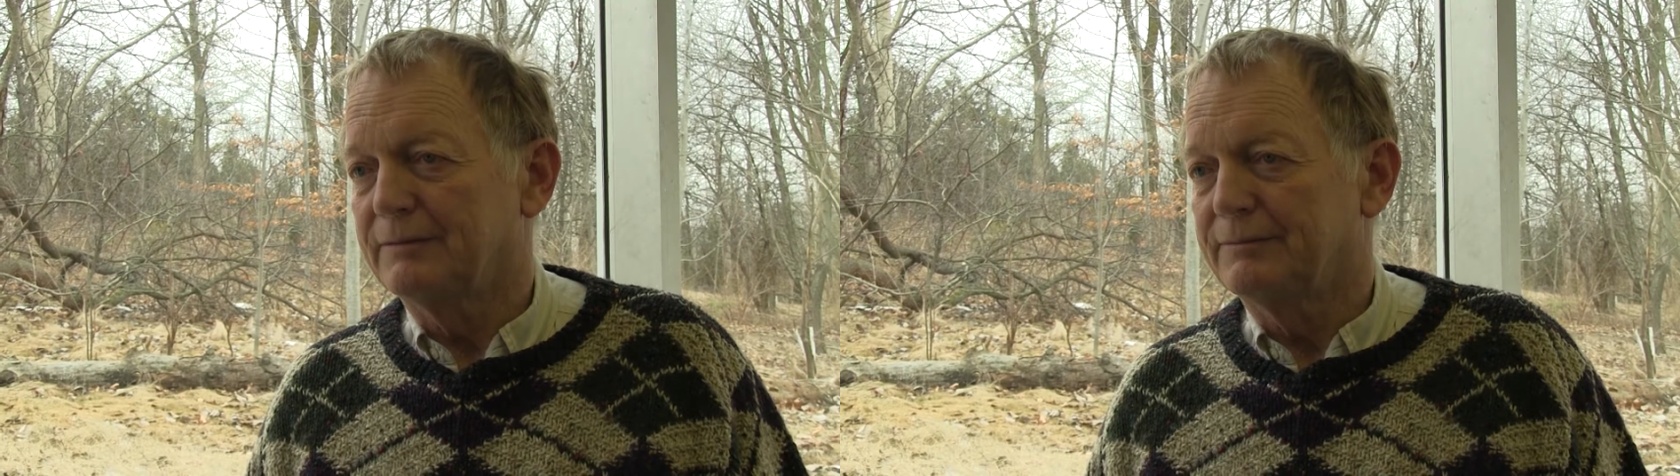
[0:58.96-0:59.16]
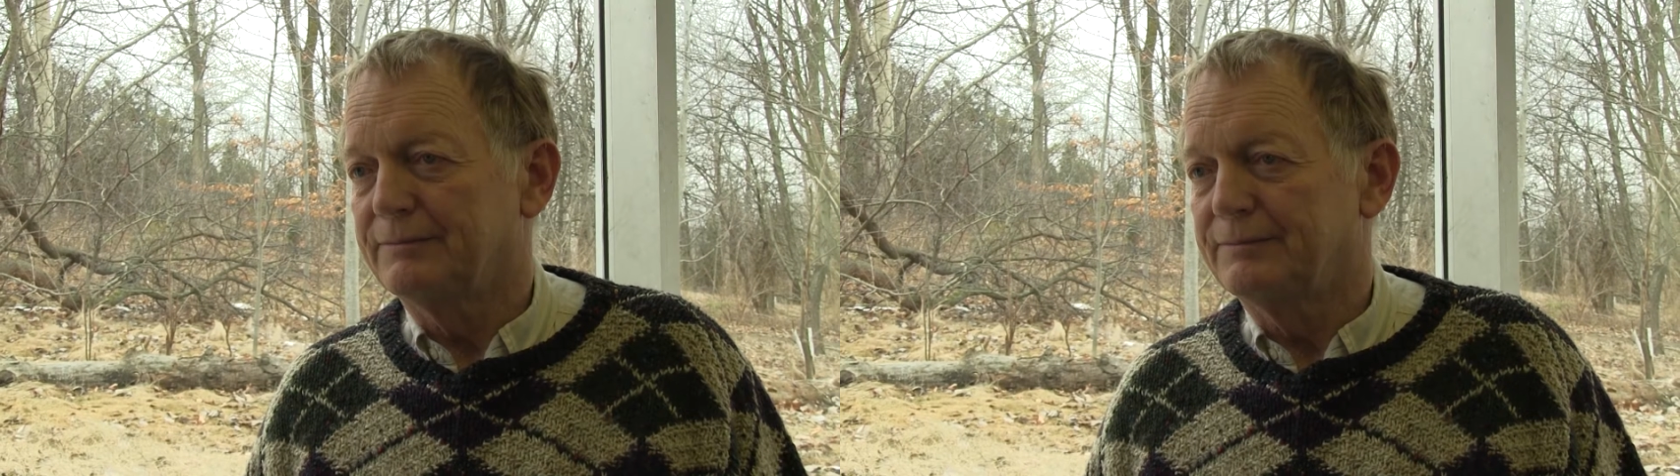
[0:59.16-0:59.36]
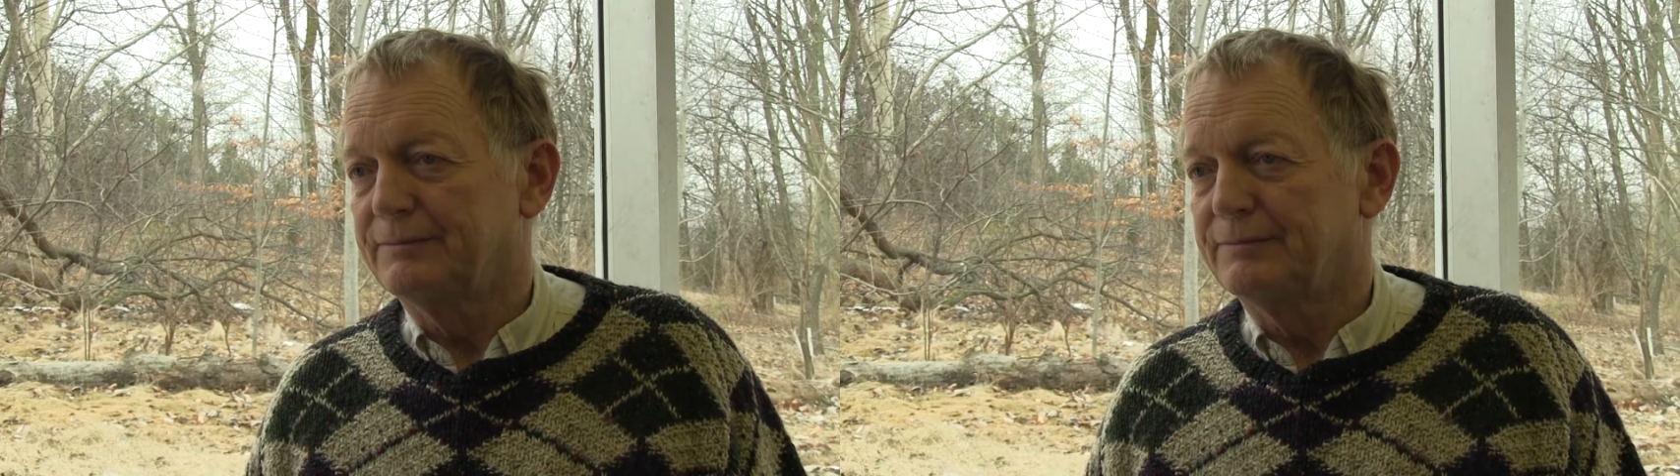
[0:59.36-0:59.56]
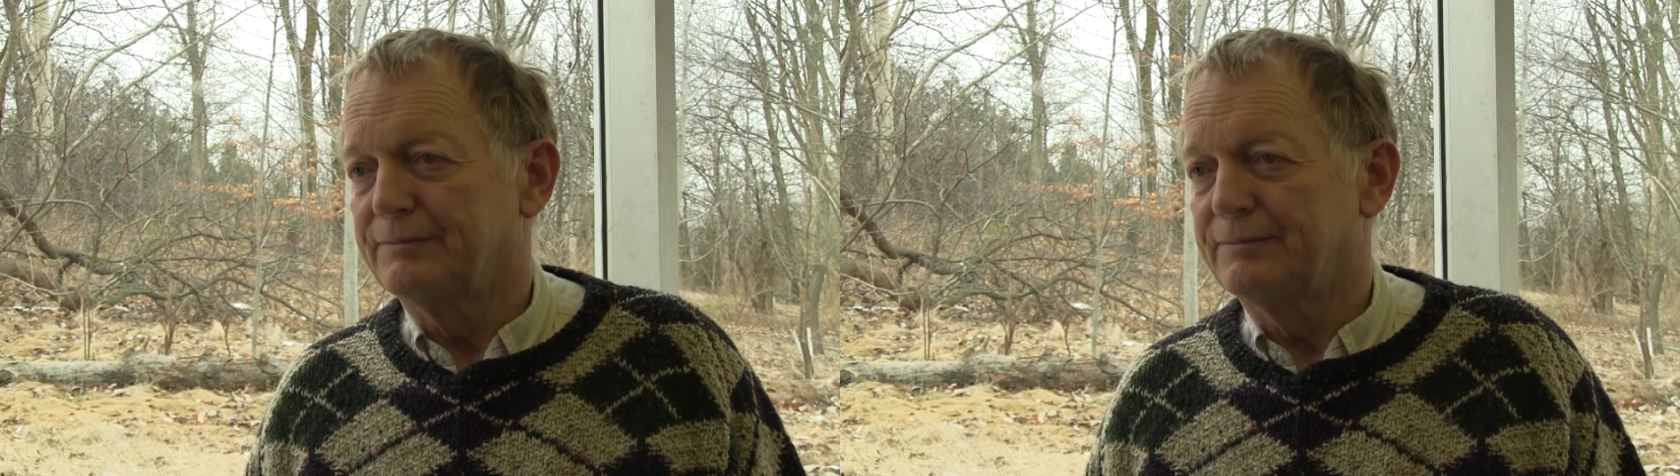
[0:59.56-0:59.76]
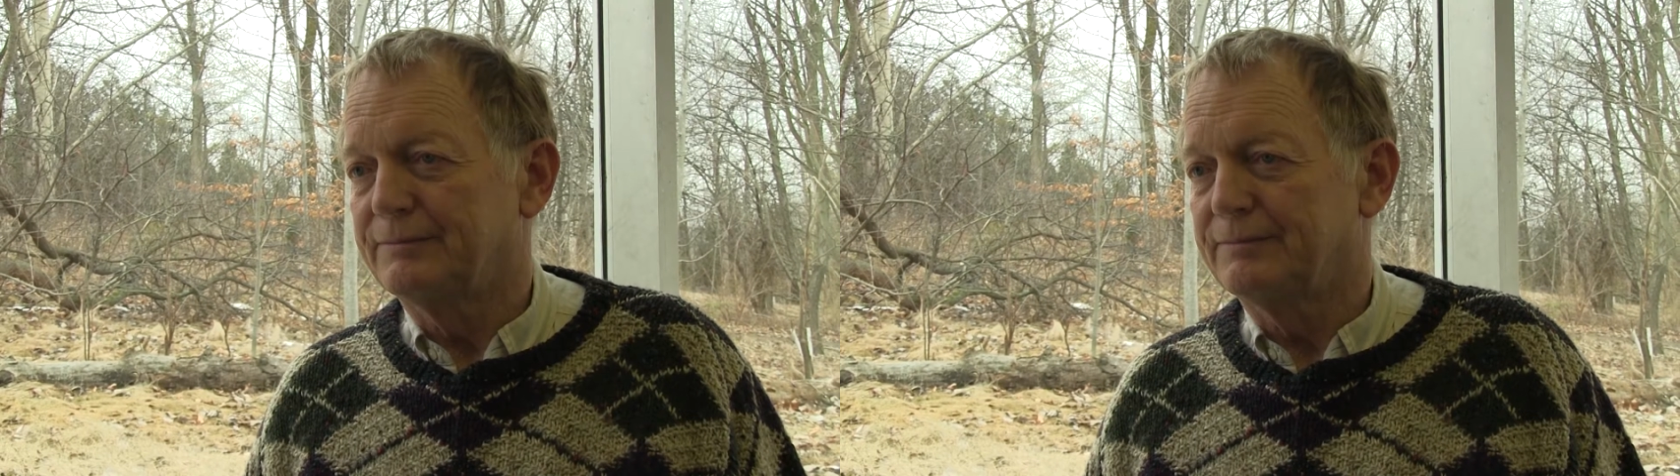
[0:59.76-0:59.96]
of Guelph,
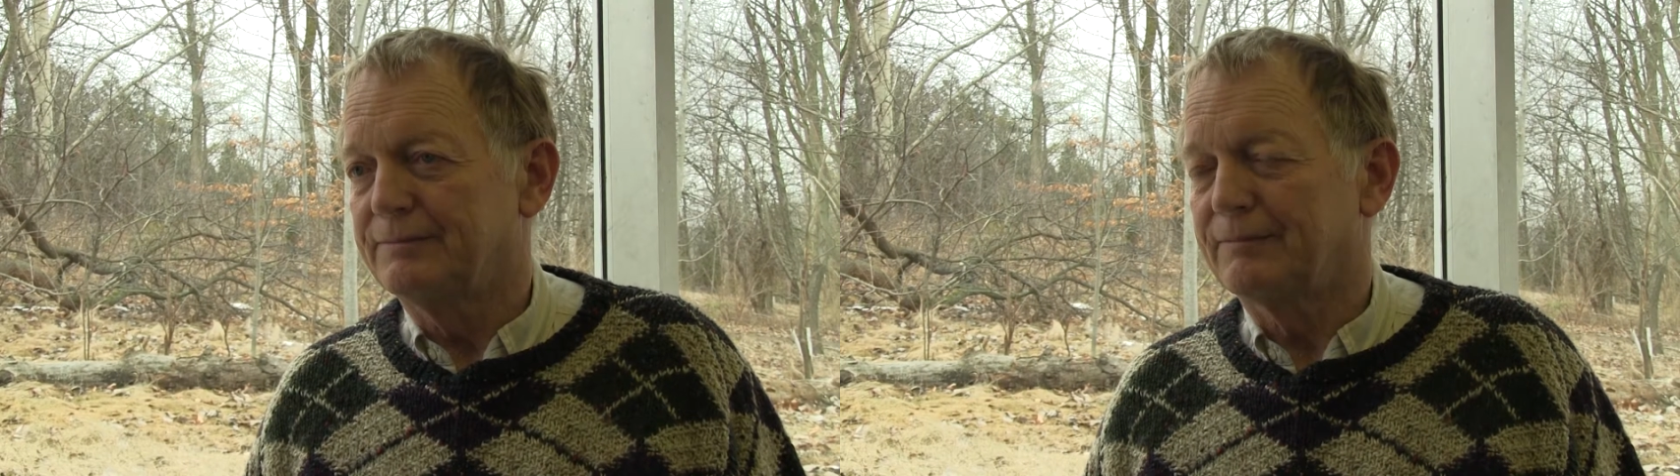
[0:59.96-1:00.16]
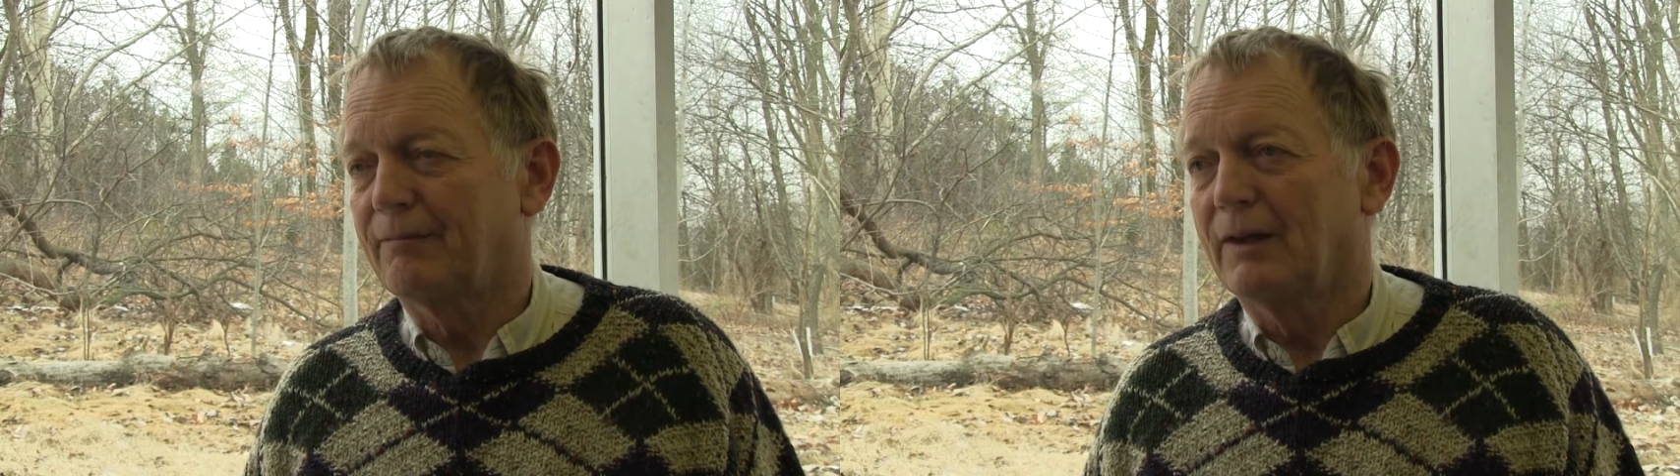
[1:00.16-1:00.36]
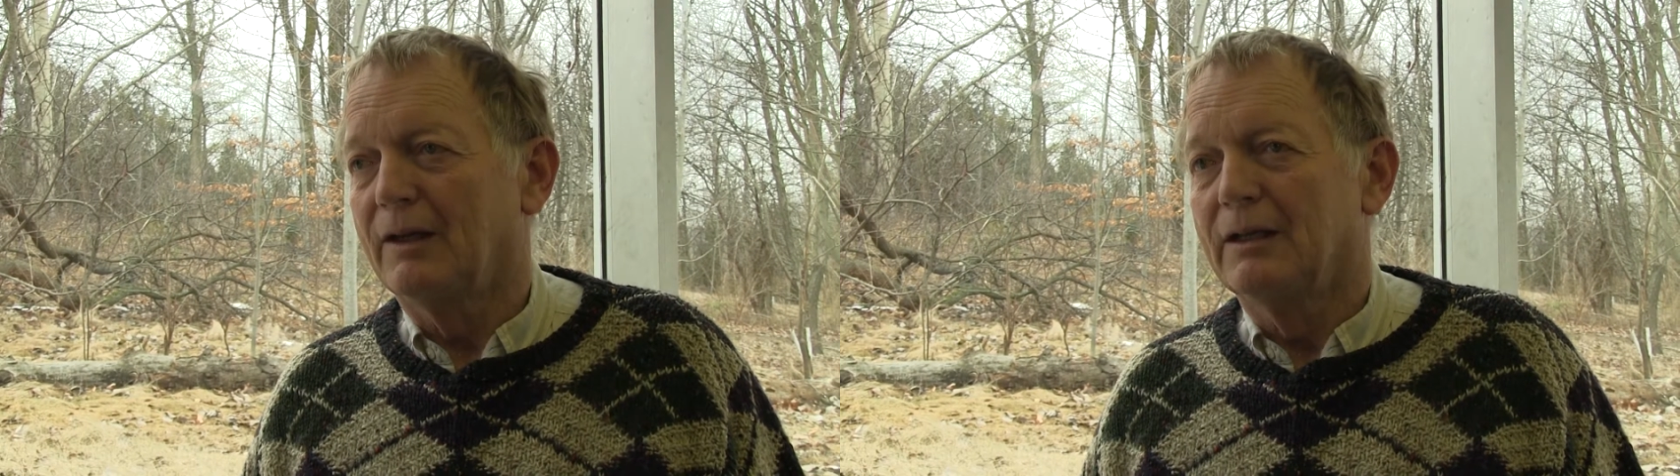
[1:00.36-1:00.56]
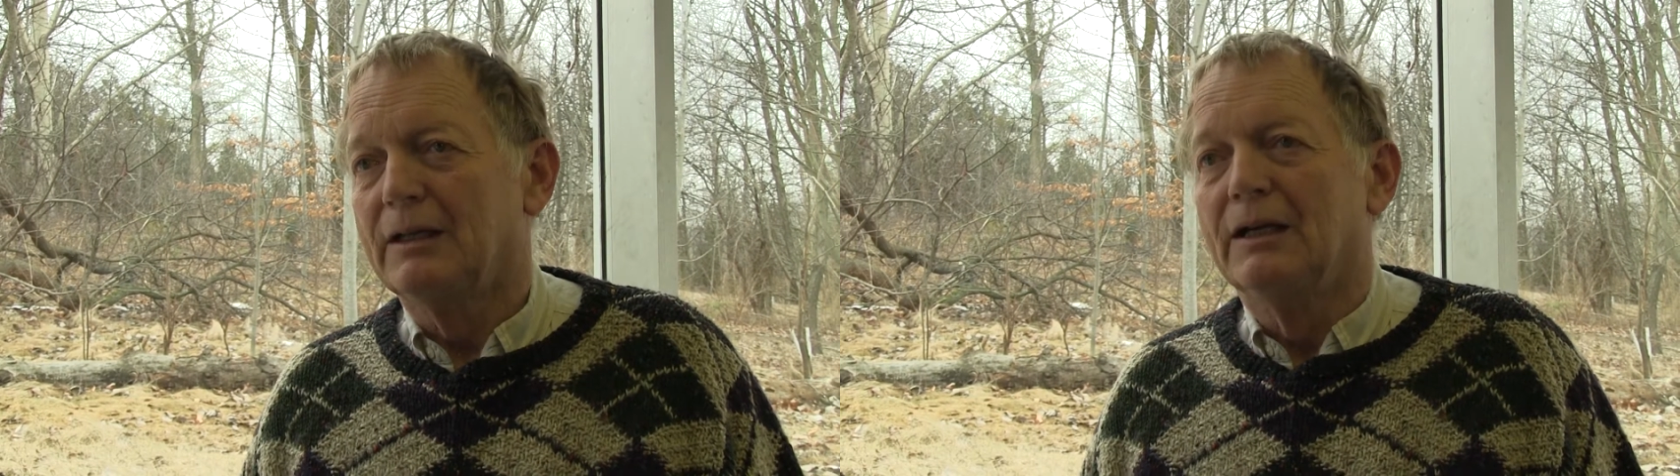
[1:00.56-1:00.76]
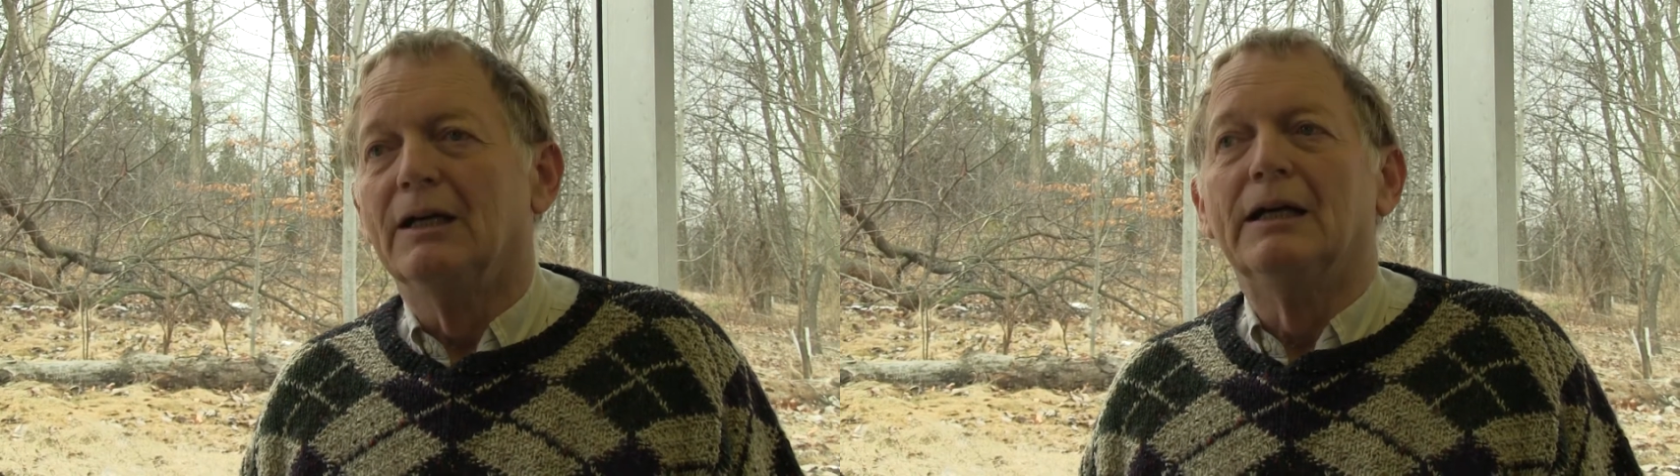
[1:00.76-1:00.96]
Rick Jordan
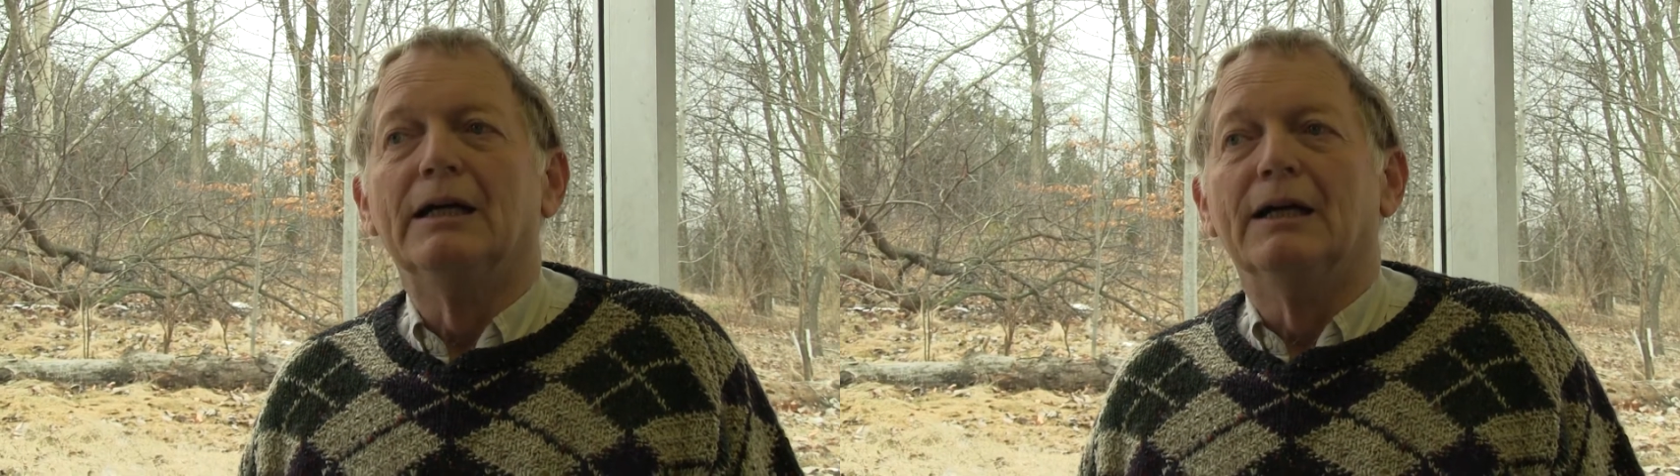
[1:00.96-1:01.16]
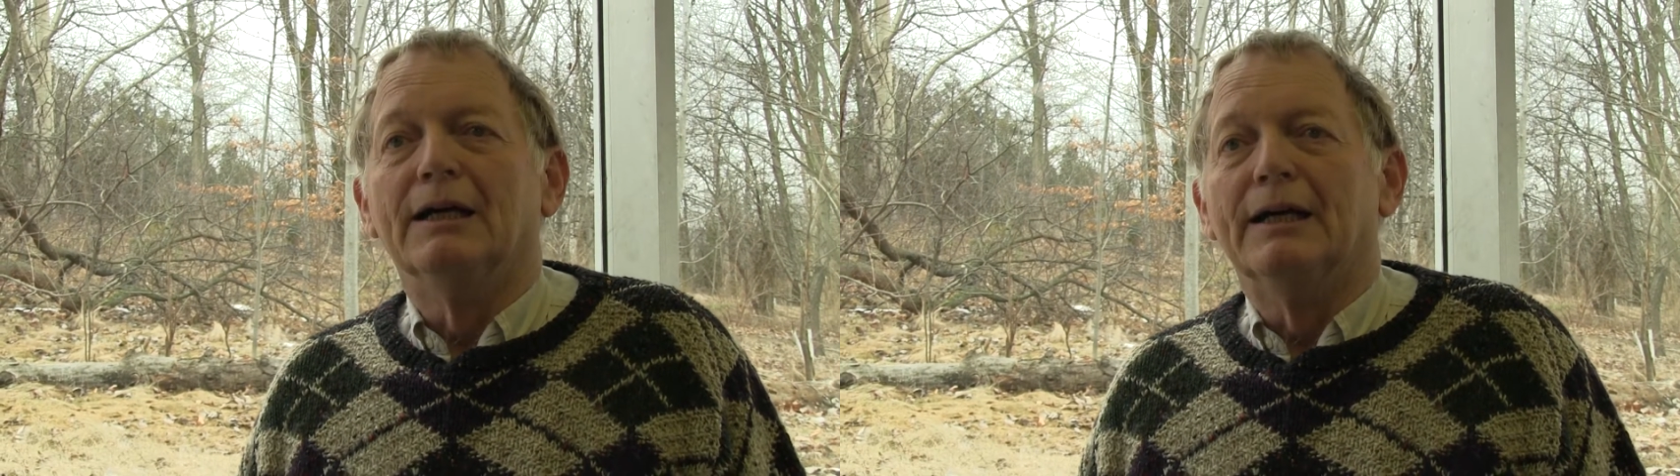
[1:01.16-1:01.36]
explains.